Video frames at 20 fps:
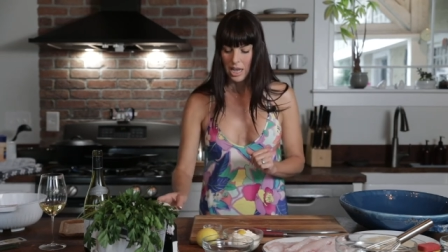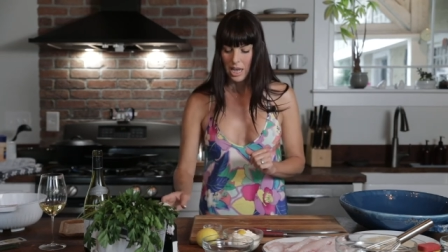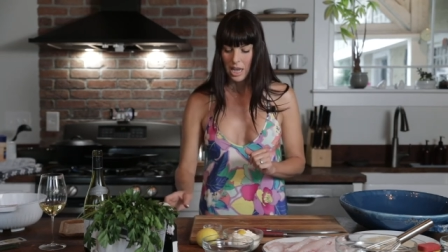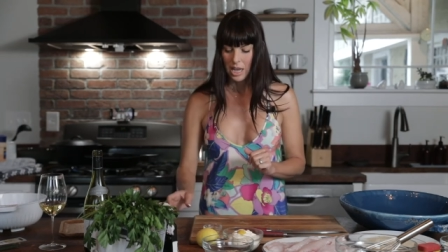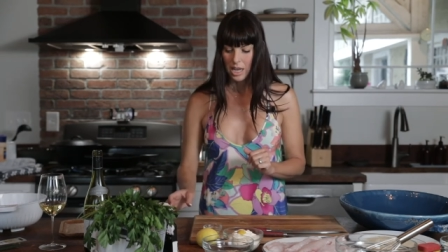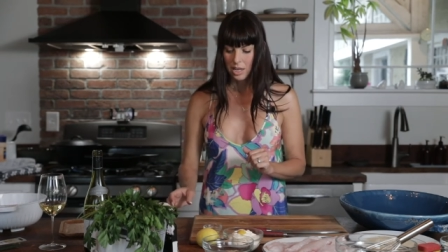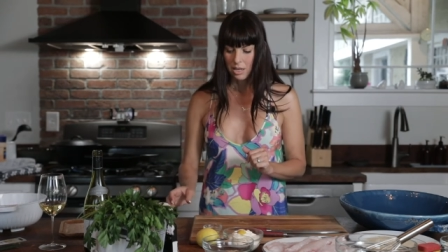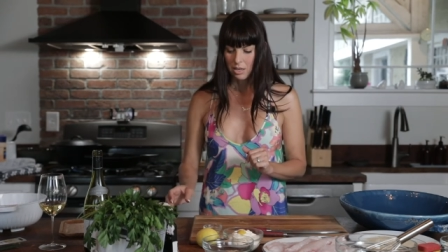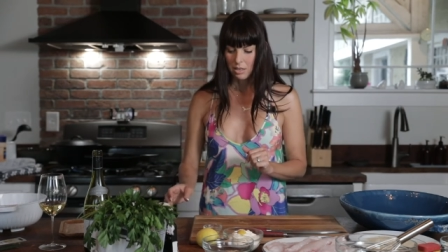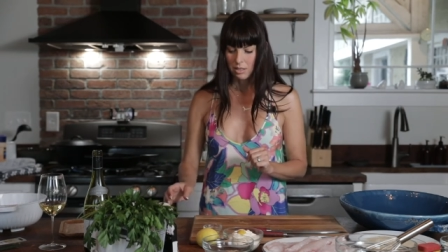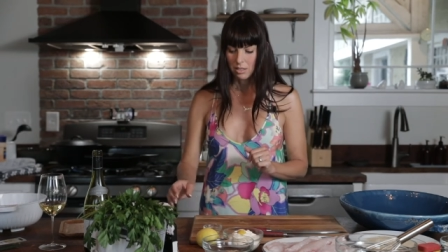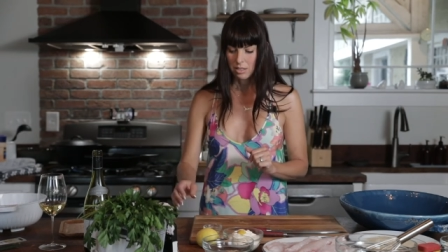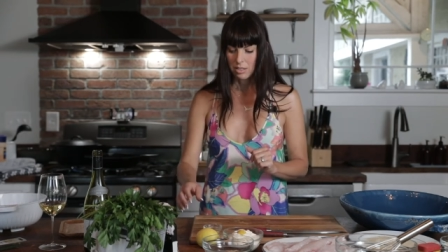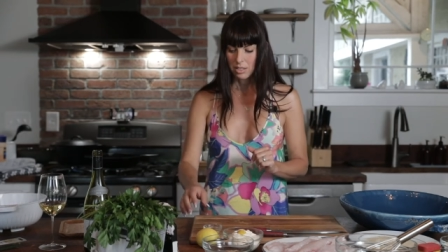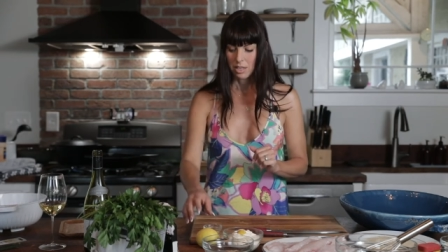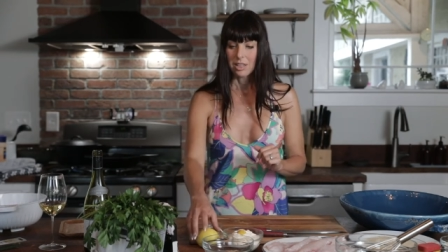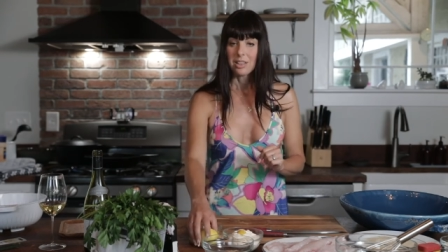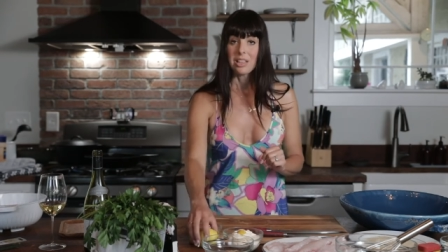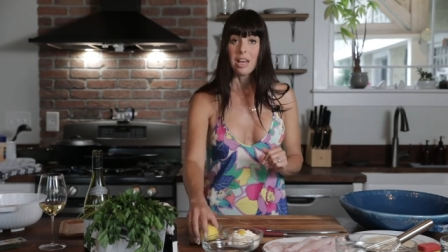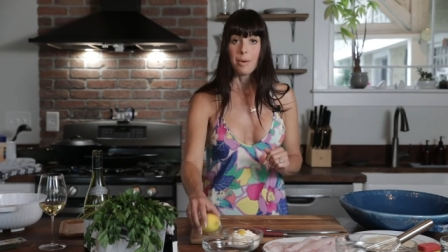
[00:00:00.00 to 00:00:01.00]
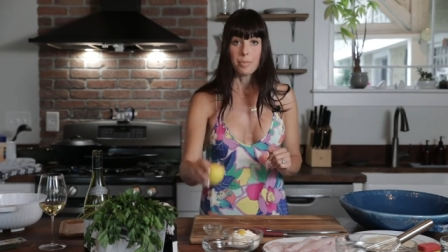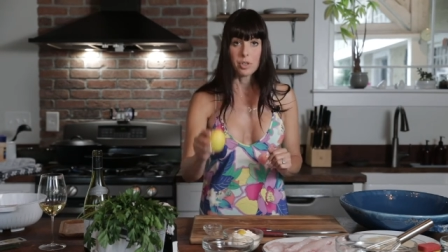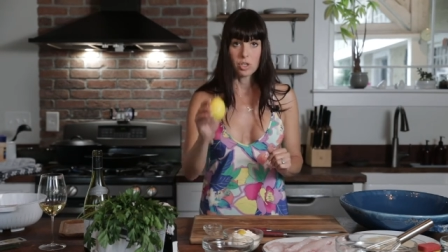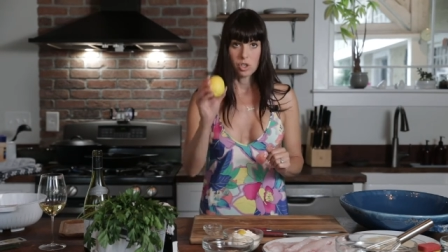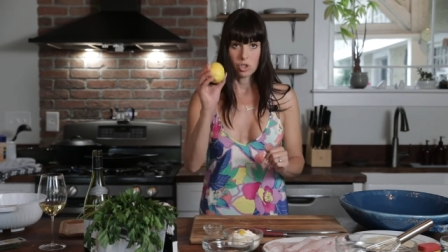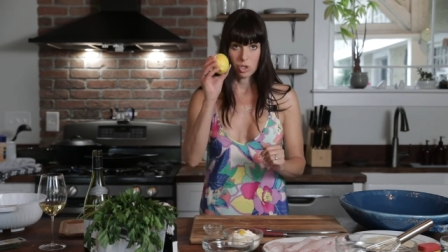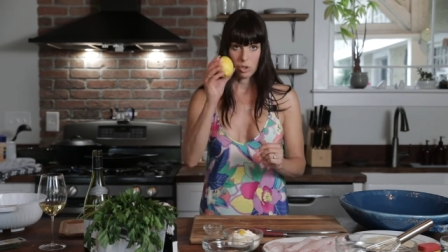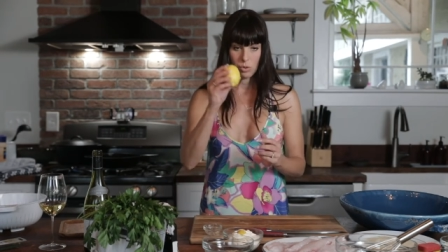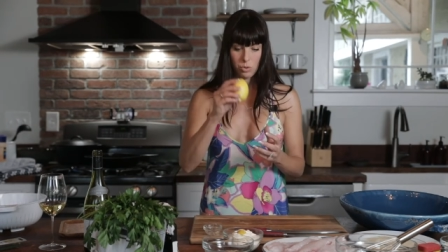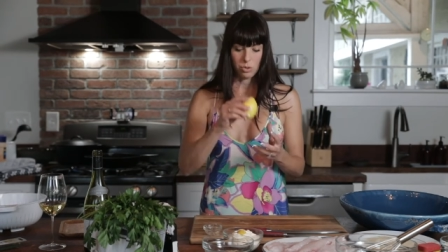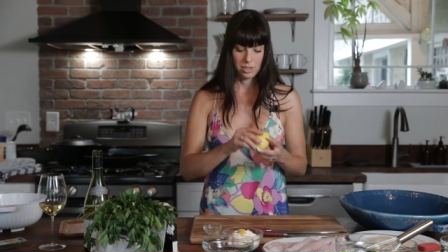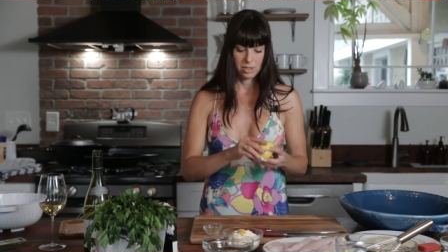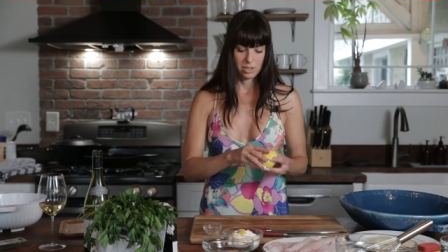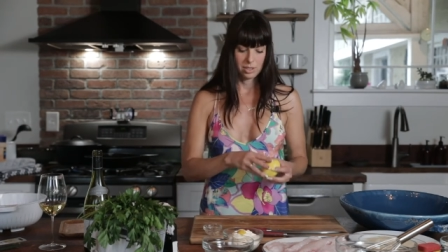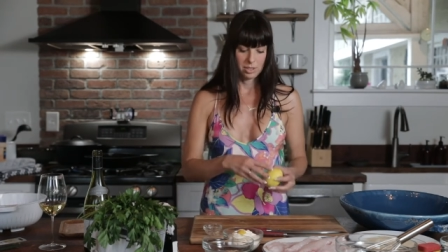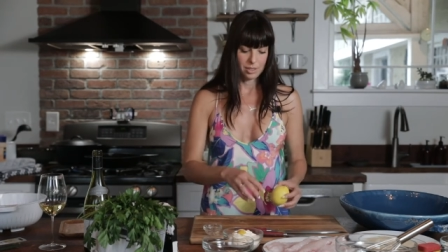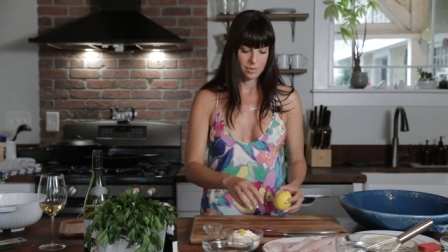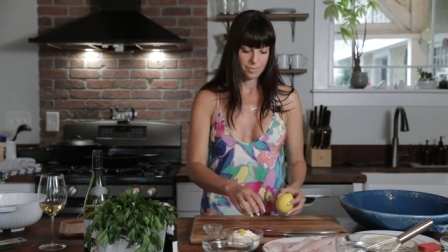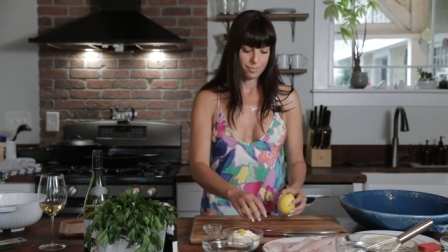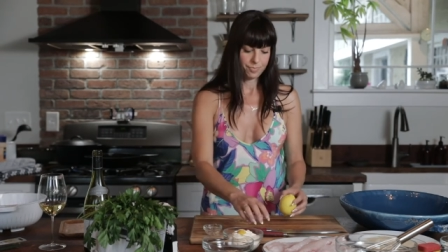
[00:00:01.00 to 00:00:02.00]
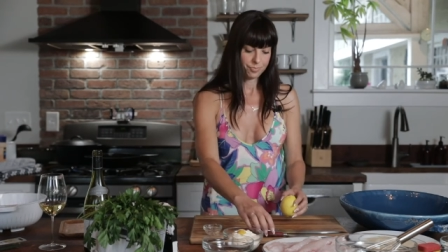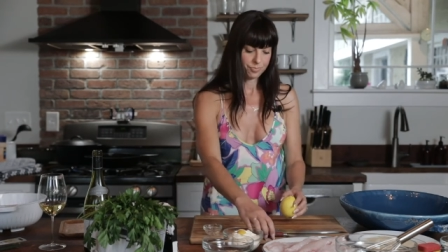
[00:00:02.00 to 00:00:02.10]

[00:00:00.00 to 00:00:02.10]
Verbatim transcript: and lemon juice.